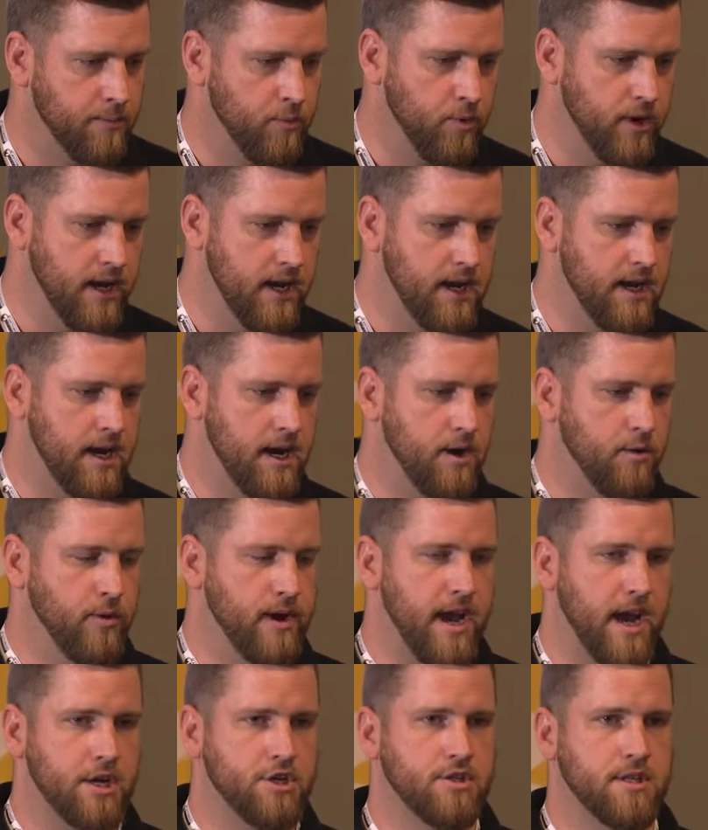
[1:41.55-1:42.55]

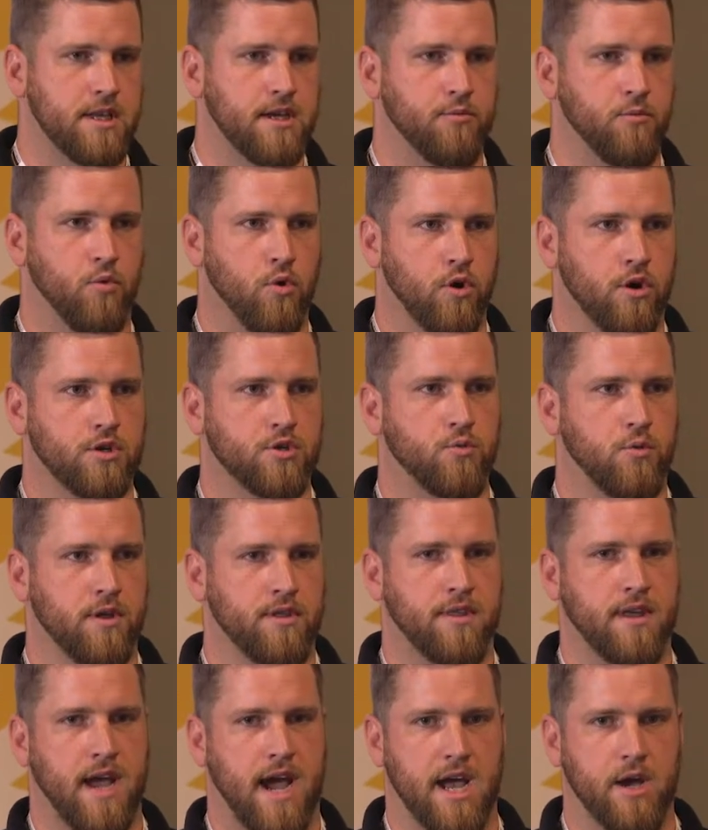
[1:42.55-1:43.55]
We actually worked
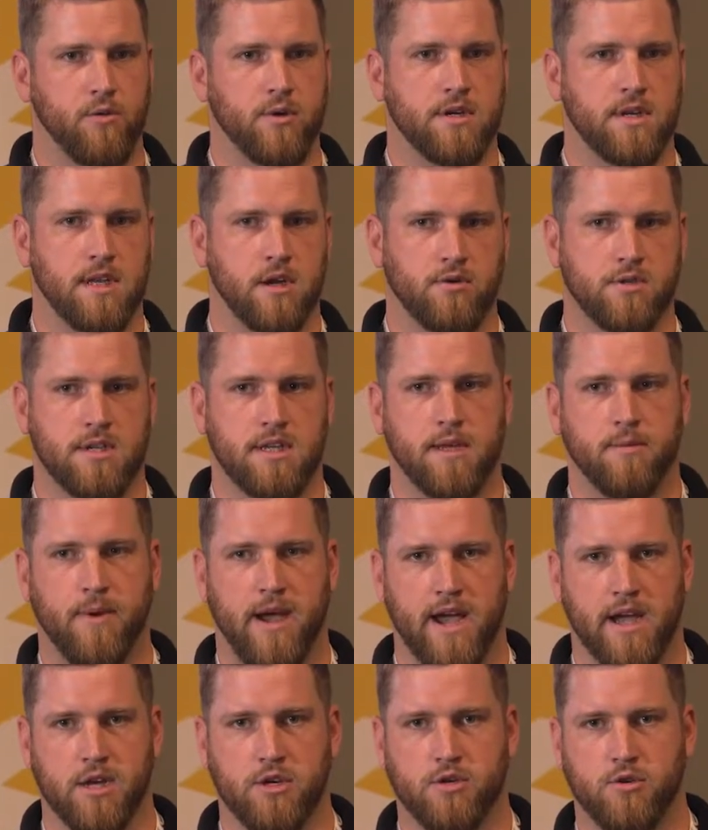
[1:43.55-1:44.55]
with the Iowa DOT
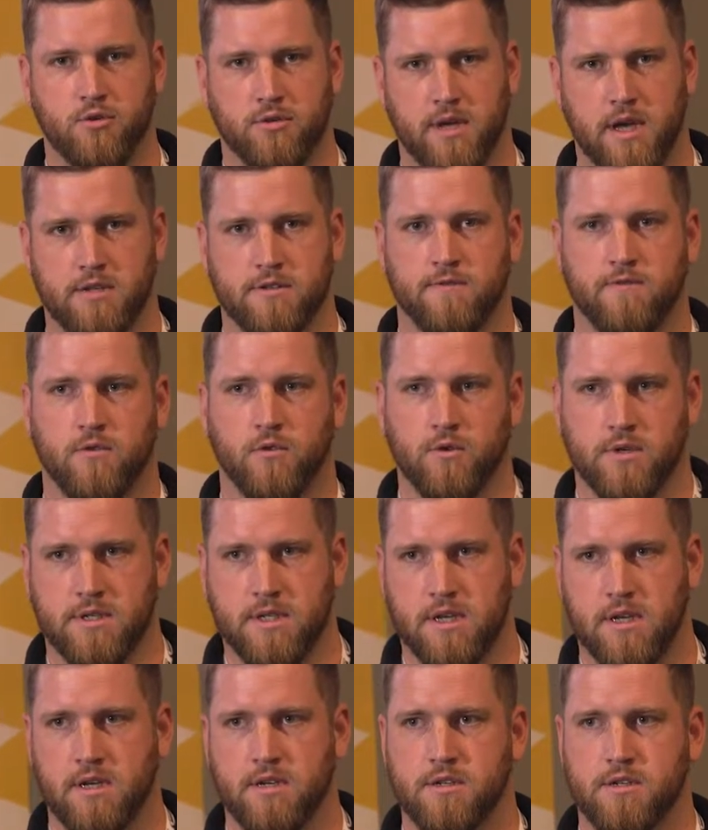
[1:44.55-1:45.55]
back in
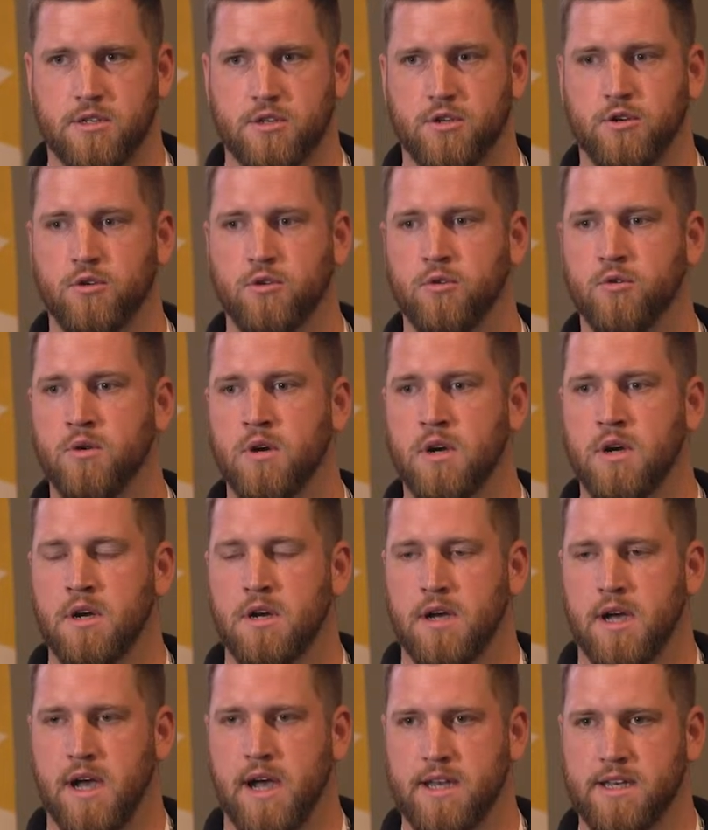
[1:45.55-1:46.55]
2014 to
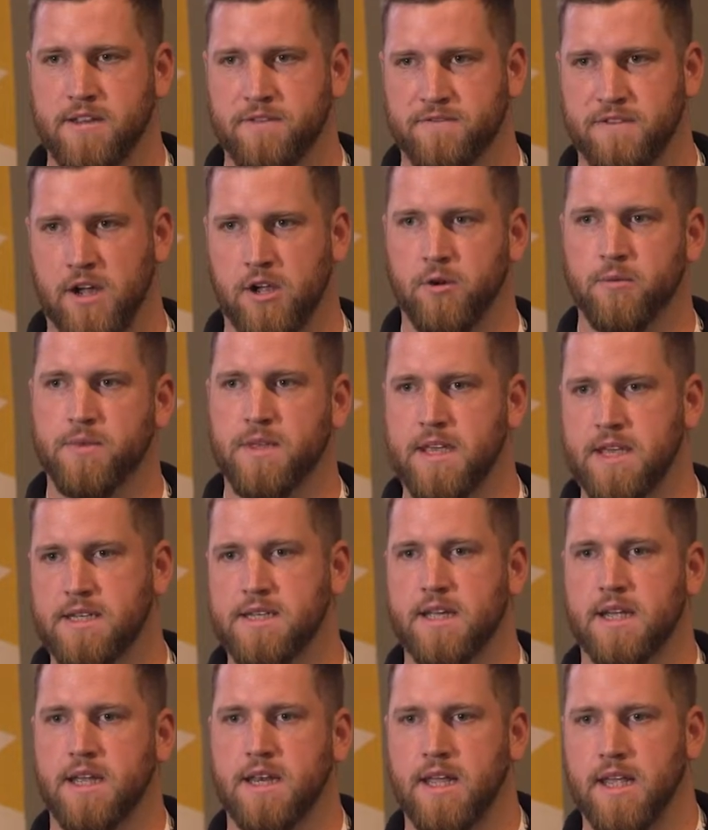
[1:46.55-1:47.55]
develop the
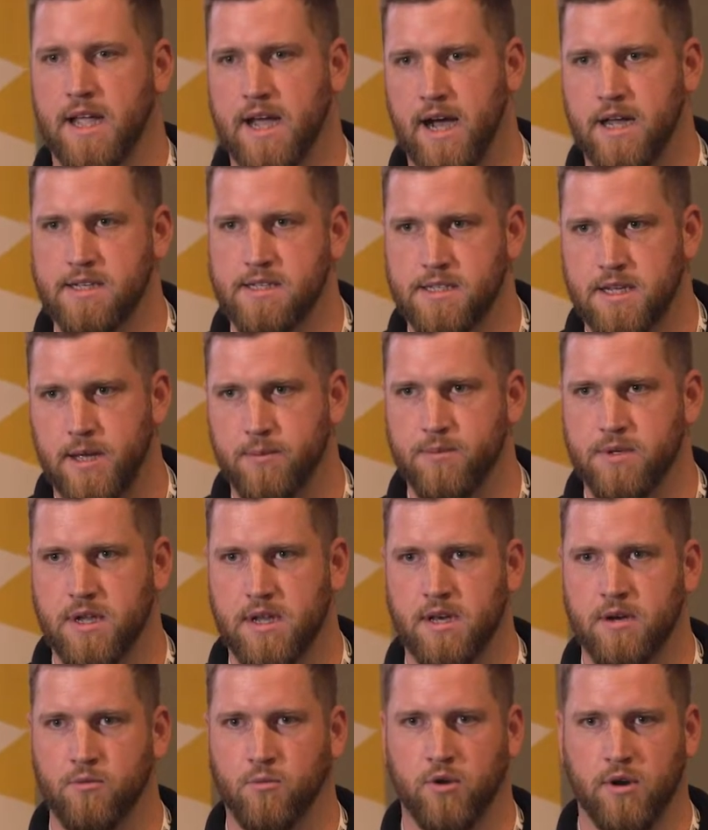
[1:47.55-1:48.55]
e-ticketing concept,
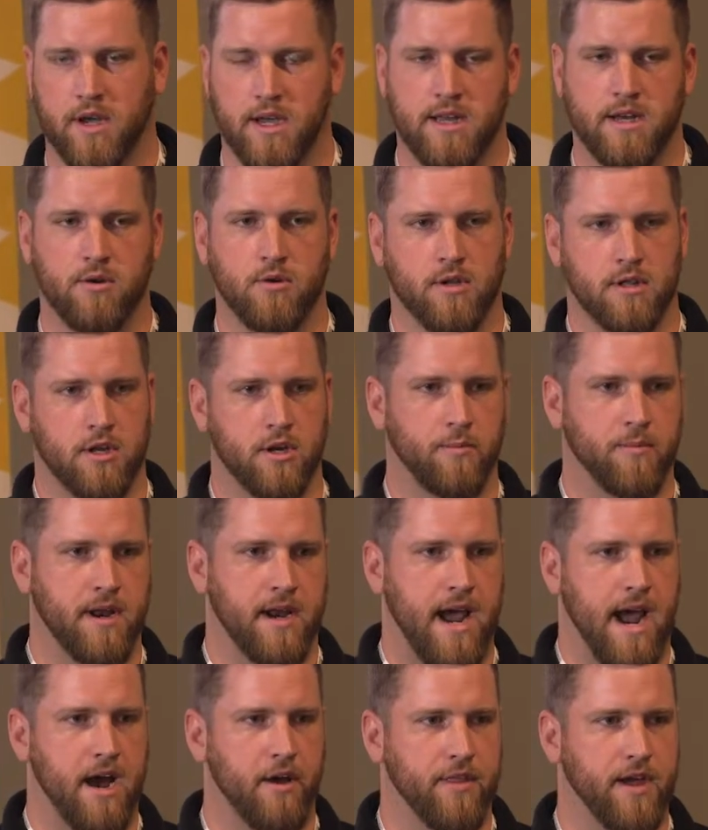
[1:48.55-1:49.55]
and we'll get into a little
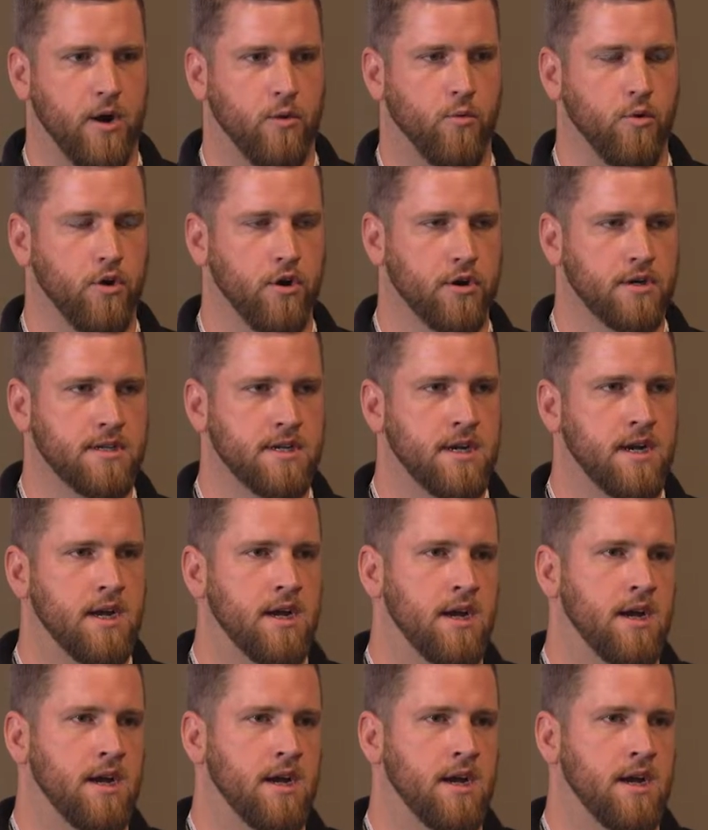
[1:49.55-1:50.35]
bit of how that worked.